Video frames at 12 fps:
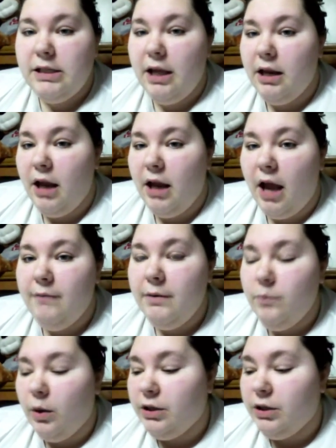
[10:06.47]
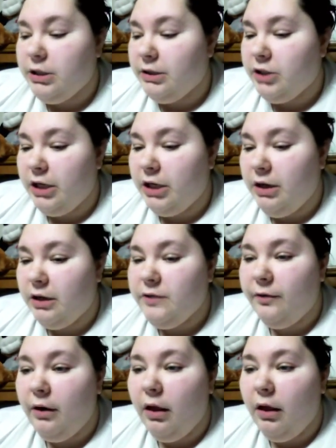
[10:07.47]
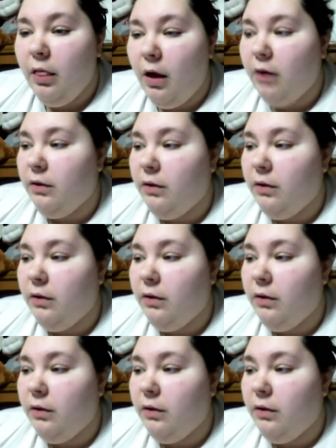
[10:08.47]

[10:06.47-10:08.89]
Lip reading: and I've been watching the Shaytards for a long,